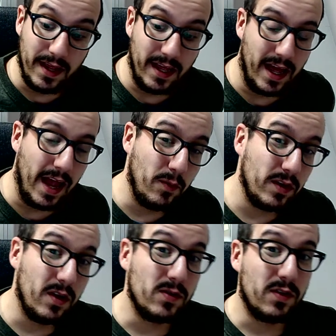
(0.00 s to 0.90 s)
I would
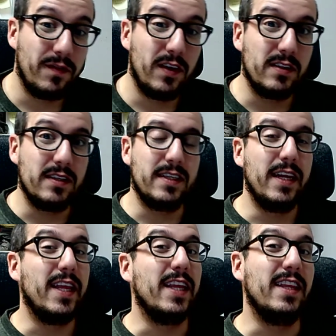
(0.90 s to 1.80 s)
go so far as to say
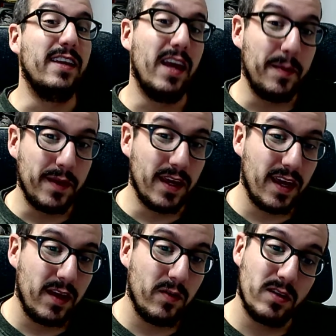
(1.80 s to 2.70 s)
that the
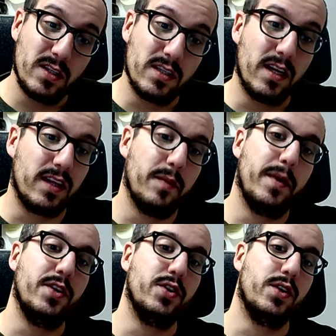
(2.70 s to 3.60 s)
APA, which is like the
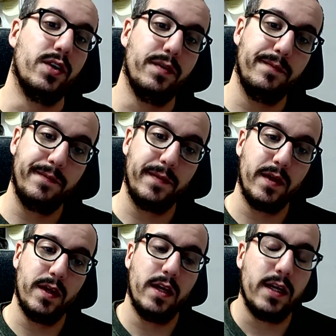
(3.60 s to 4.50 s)
major
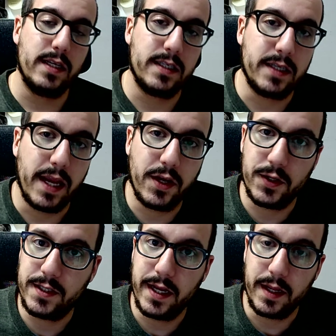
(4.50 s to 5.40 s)
standard
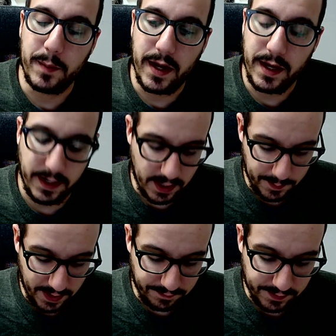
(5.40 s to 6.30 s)
setting body in
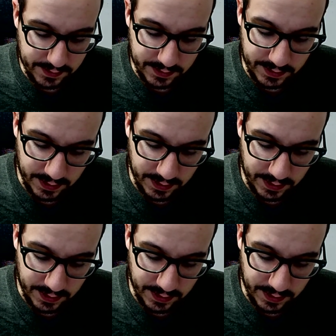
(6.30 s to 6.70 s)
my field,